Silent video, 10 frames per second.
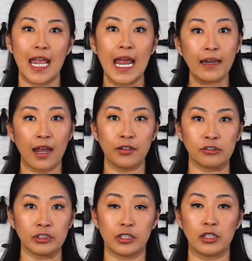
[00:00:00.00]
and I
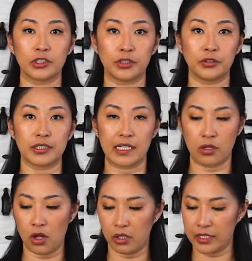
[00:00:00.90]
also use it
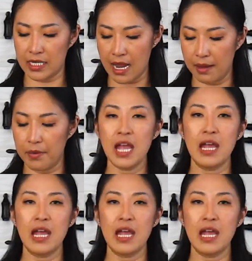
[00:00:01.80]
all the time.